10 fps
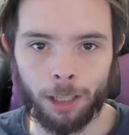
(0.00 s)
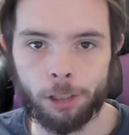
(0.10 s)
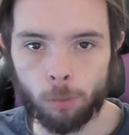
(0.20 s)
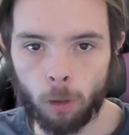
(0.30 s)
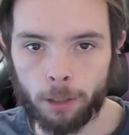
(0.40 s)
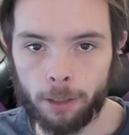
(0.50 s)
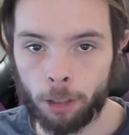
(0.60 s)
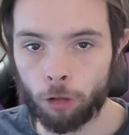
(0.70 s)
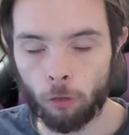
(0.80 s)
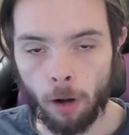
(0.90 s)
just want to
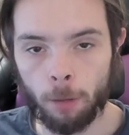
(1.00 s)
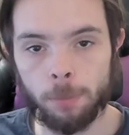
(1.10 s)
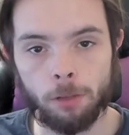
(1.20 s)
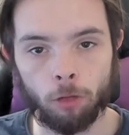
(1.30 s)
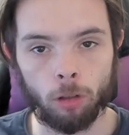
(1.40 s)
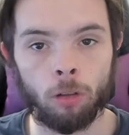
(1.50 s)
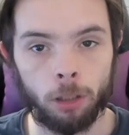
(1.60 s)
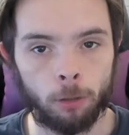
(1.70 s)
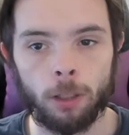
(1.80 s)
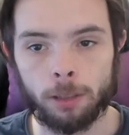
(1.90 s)
interrupt really
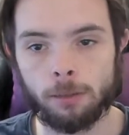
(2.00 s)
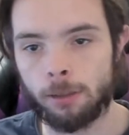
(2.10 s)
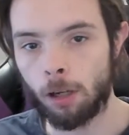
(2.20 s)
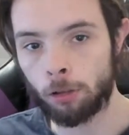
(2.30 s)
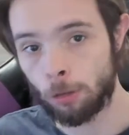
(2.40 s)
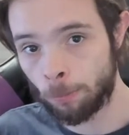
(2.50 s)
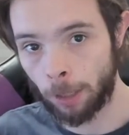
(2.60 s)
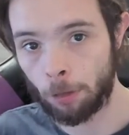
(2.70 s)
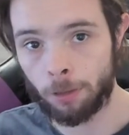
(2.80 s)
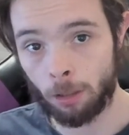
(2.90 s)
quick to tell you
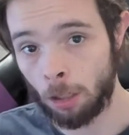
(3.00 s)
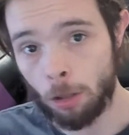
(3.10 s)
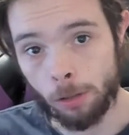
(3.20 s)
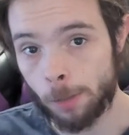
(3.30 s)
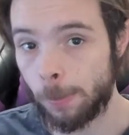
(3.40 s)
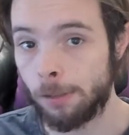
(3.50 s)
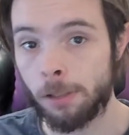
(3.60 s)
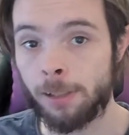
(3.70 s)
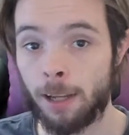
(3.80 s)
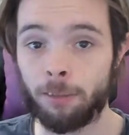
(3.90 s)
about the Unknown Species
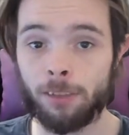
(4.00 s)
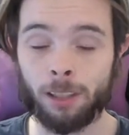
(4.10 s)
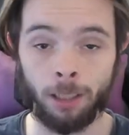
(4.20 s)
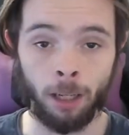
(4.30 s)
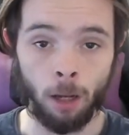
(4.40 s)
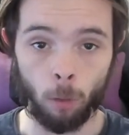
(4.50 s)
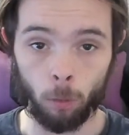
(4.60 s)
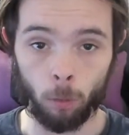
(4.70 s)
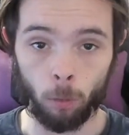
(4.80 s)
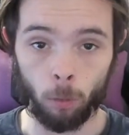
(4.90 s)
NFT, which
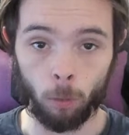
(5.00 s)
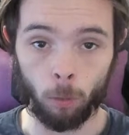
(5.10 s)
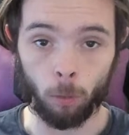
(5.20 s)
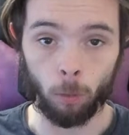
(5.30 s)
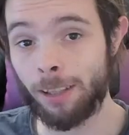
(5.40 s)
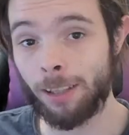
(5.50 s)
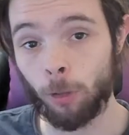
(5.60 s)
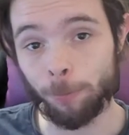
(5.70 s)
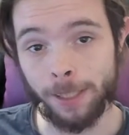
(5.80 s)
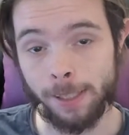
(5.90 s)
is an NFT that we've
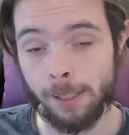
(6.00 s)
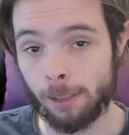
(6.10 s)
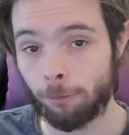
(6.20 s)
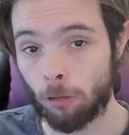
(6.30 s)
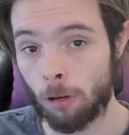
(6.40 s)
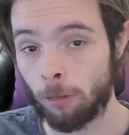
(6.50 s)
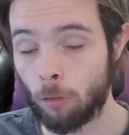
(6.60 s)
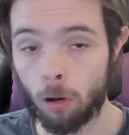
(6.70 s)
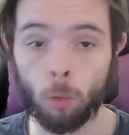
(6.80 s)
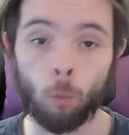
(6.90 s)
been teasing for
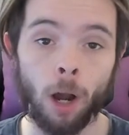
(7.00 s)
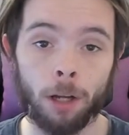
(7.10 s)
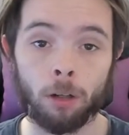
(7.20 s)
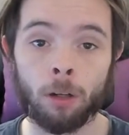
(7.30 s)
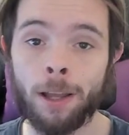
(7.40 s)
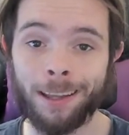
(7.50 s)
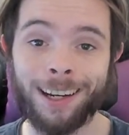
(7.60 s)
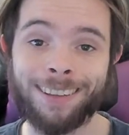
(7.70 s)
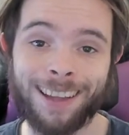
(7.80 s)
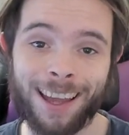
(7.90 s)
for a while. And at
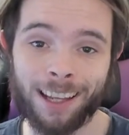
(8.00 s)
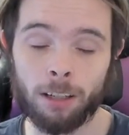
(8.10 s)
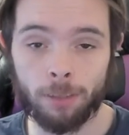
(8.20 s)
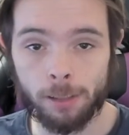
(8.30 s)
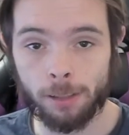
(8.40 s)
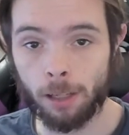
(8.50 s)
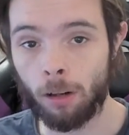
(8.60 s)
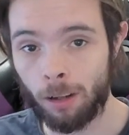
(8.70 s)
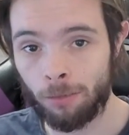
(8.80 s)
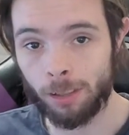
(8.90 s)
the end of the sale
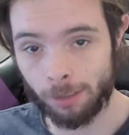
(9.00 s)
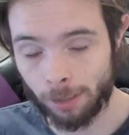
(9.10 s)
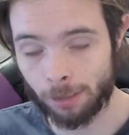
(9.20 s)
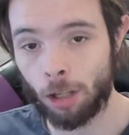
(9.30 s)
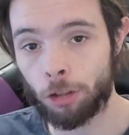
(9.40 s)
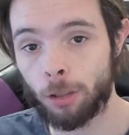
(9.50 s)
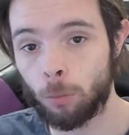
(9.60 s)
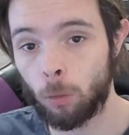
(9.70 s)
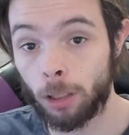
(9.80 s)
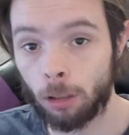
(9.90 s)
of the 600, we are